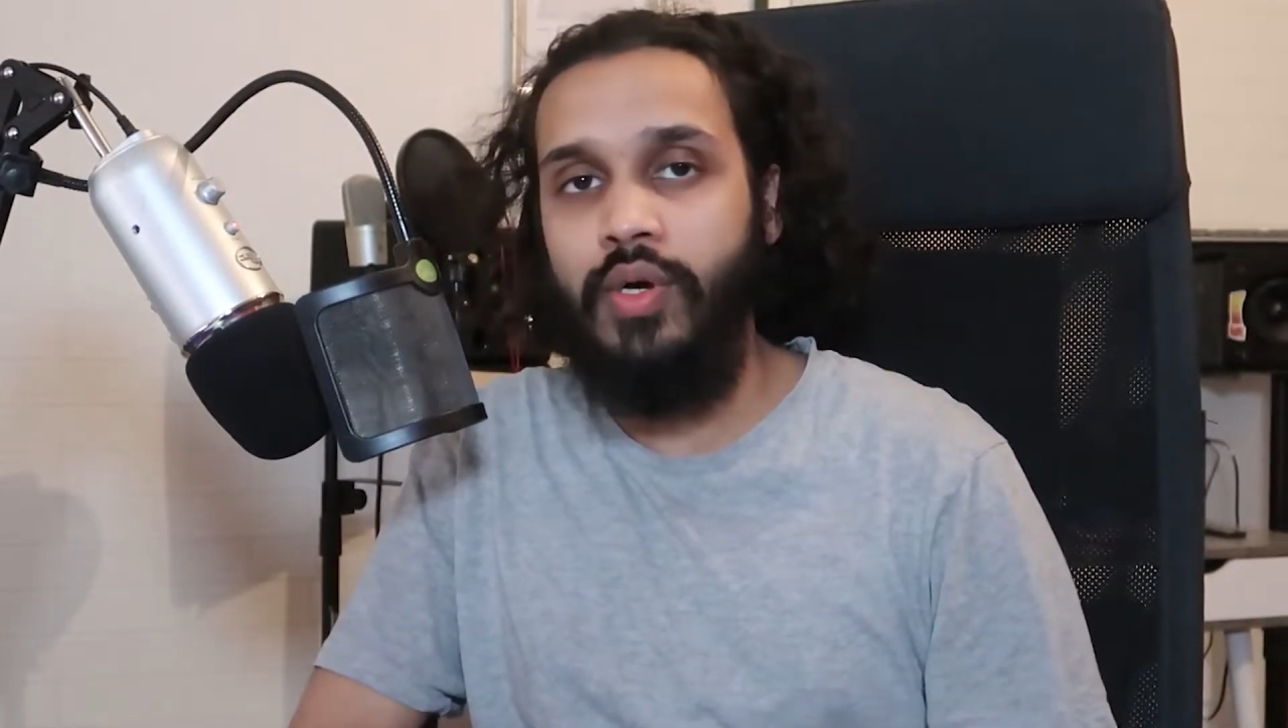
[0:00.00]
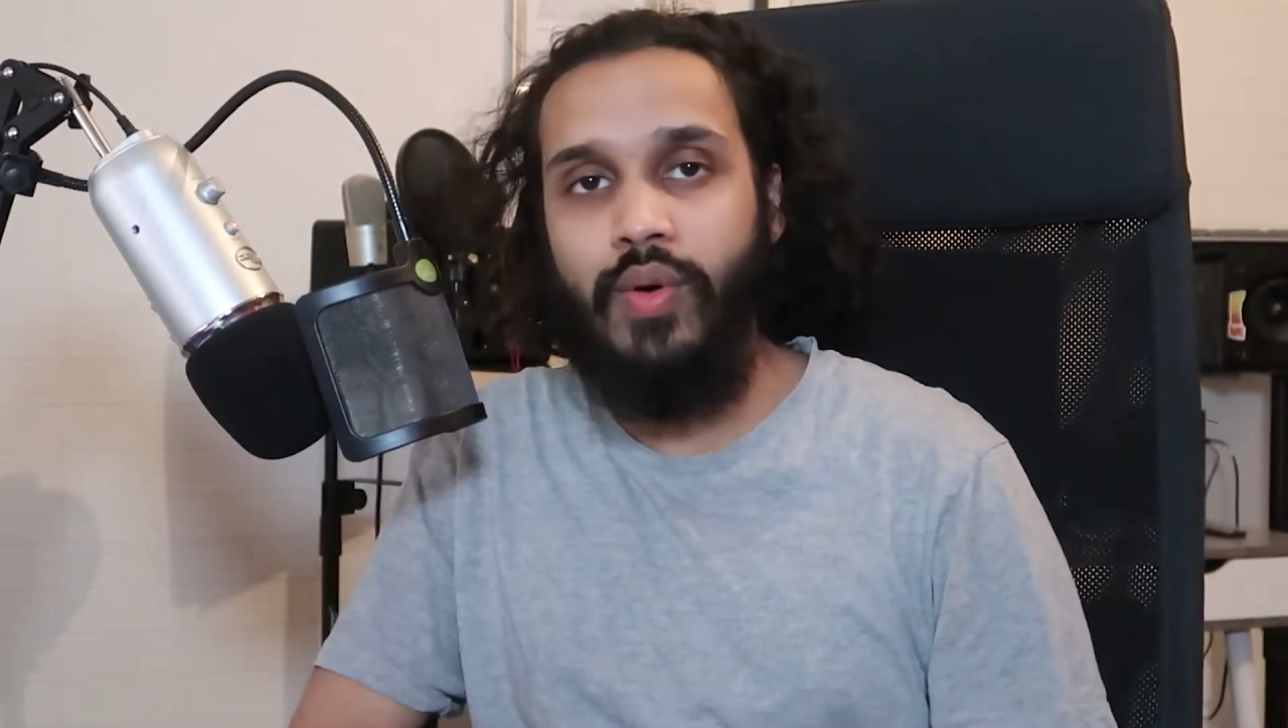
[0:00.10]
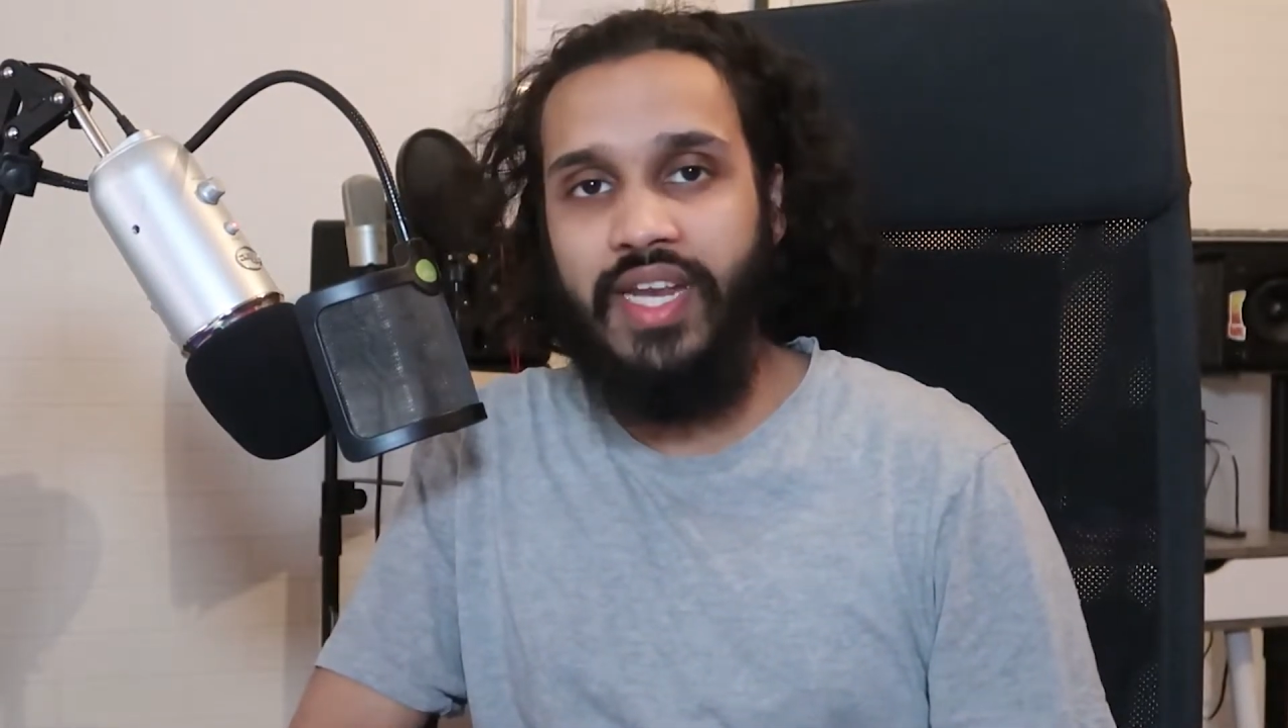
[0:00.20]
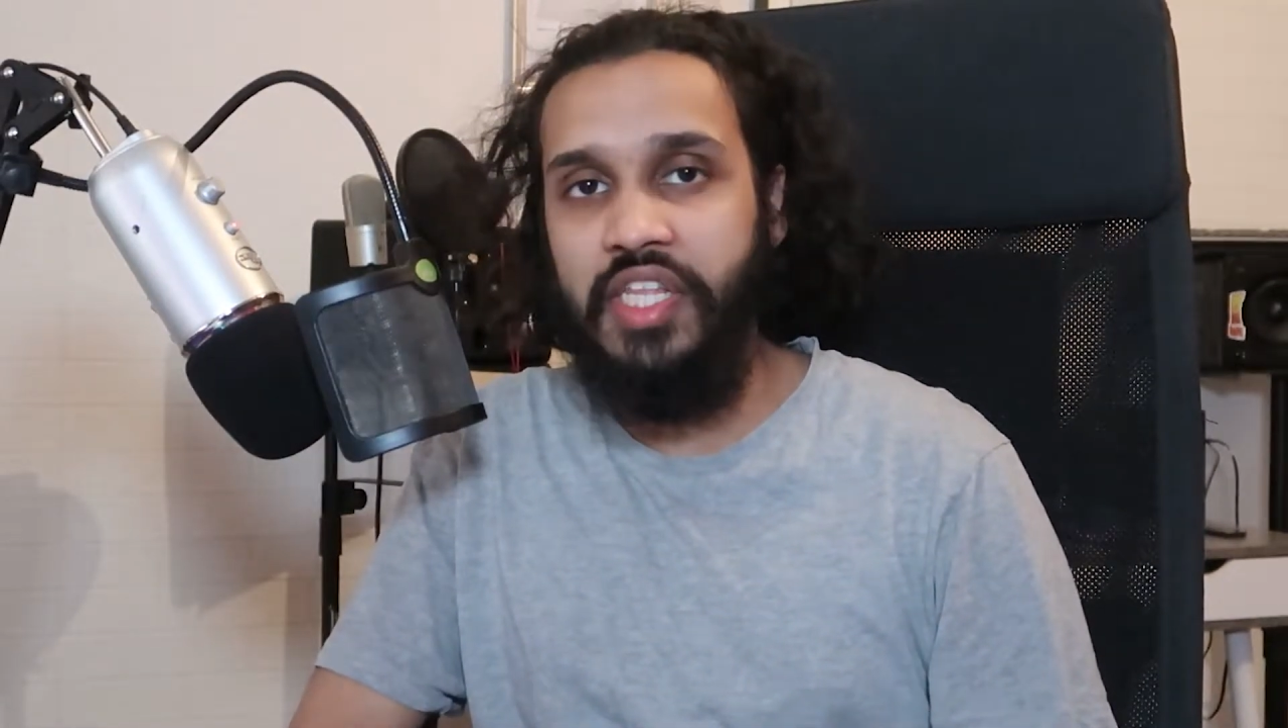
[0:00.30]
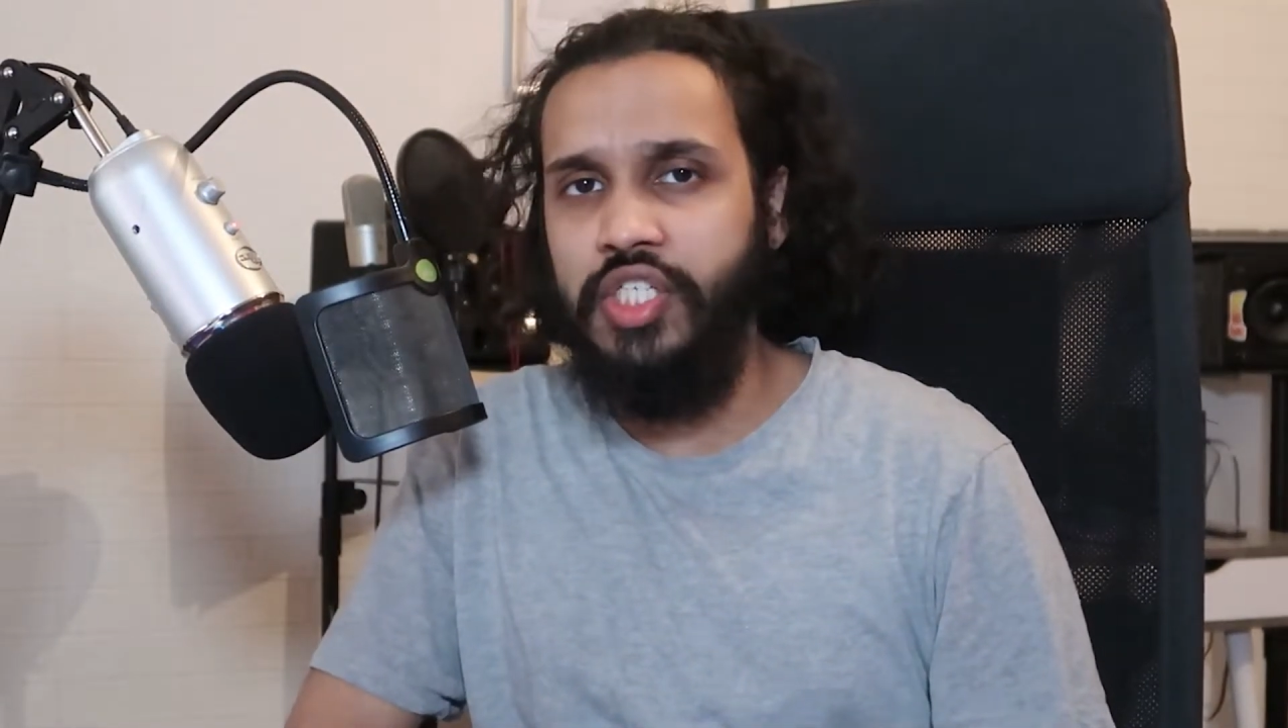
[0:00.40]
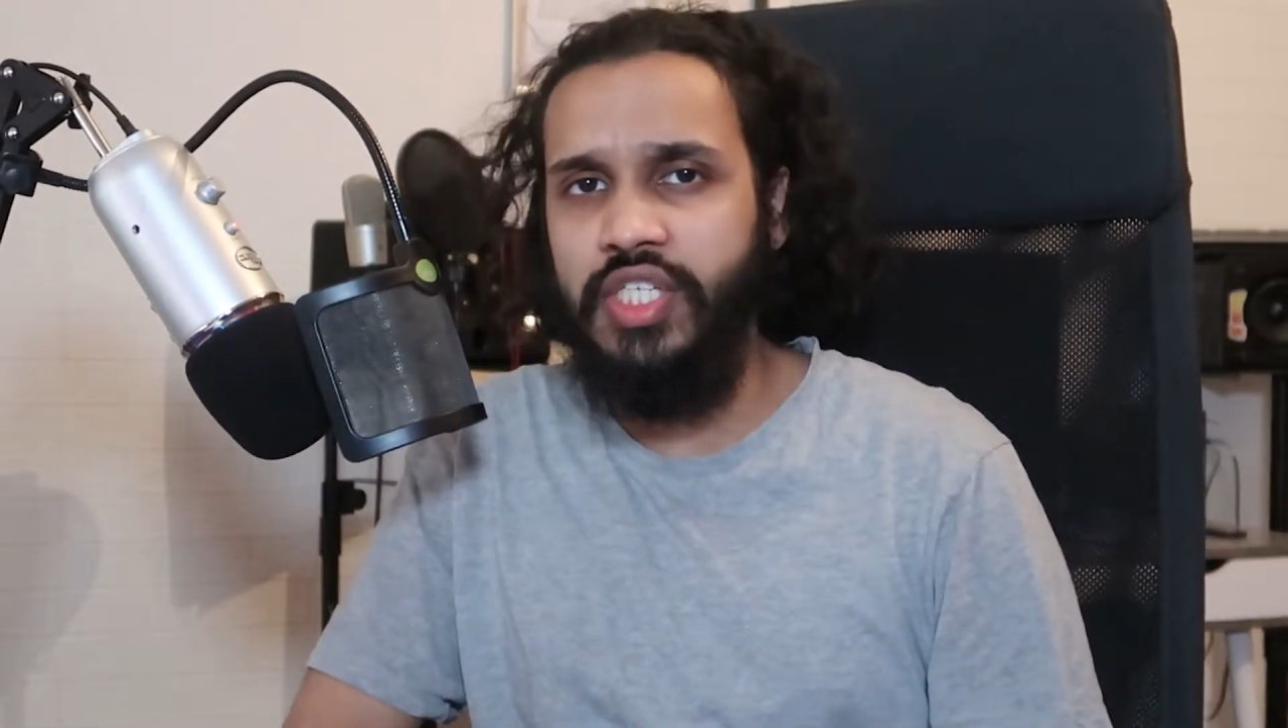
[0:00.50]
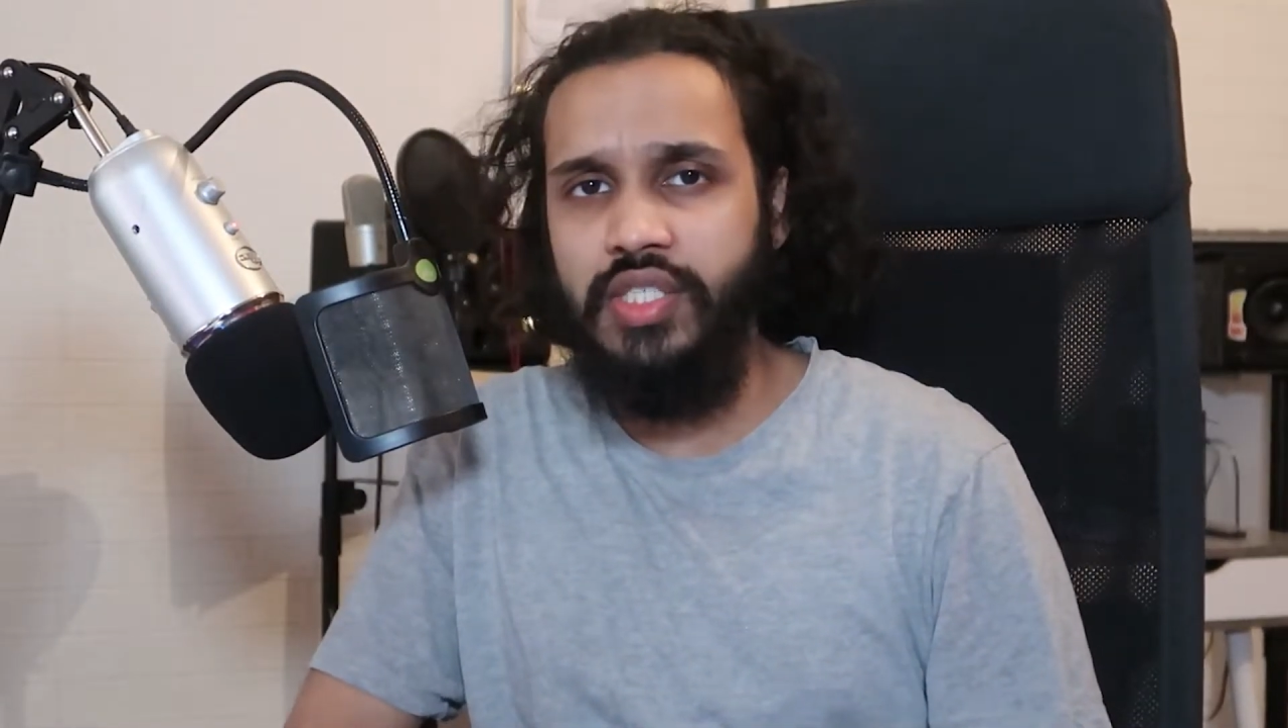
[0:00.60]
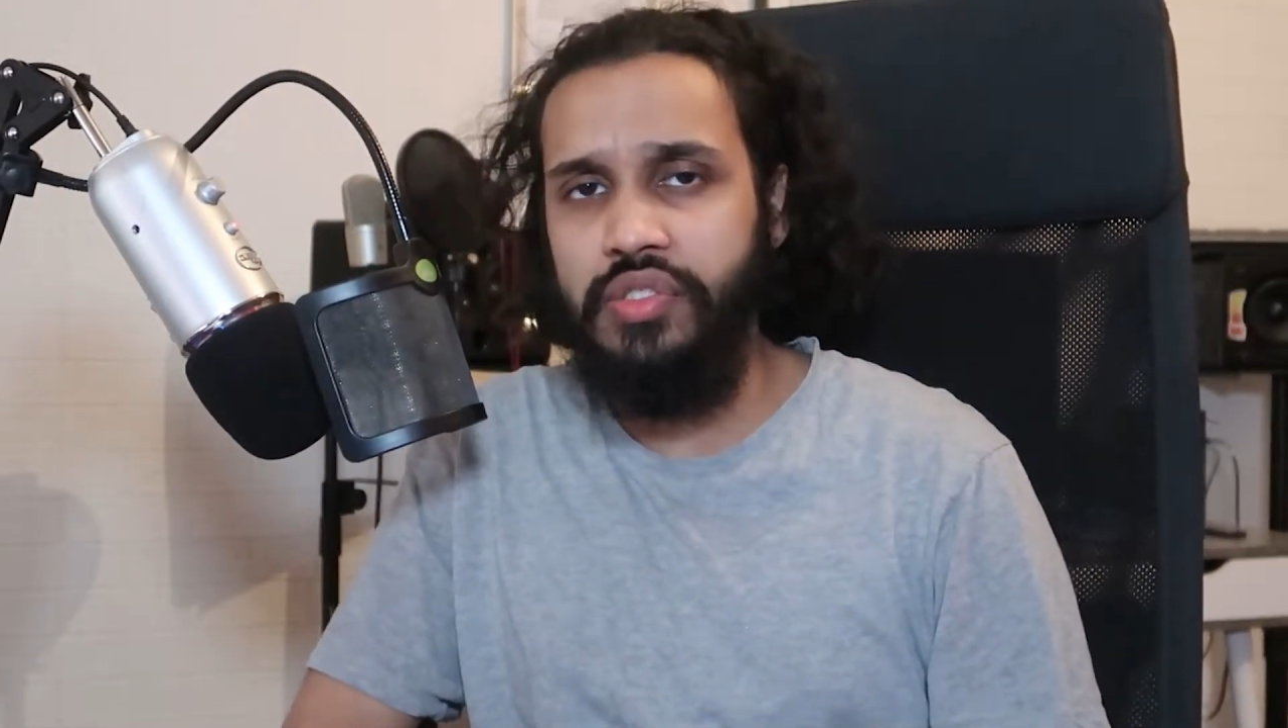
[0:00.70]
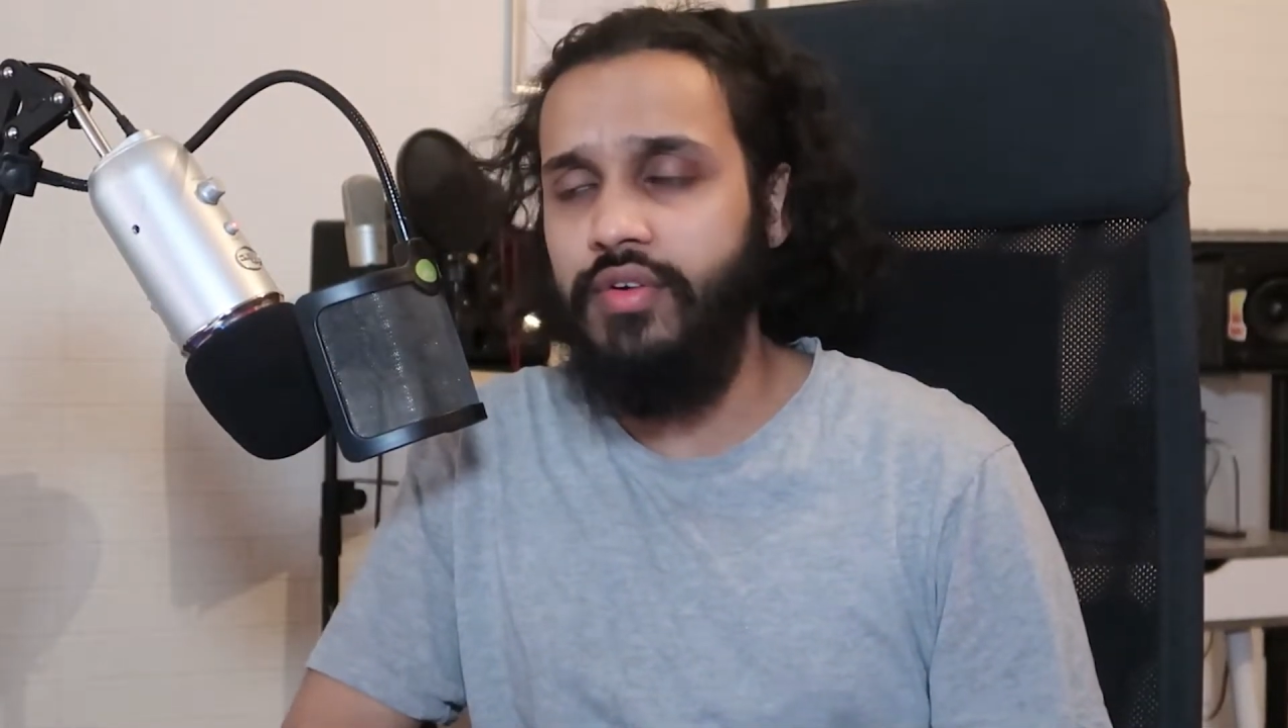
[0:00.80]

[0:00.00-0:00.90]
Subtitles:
pill energy and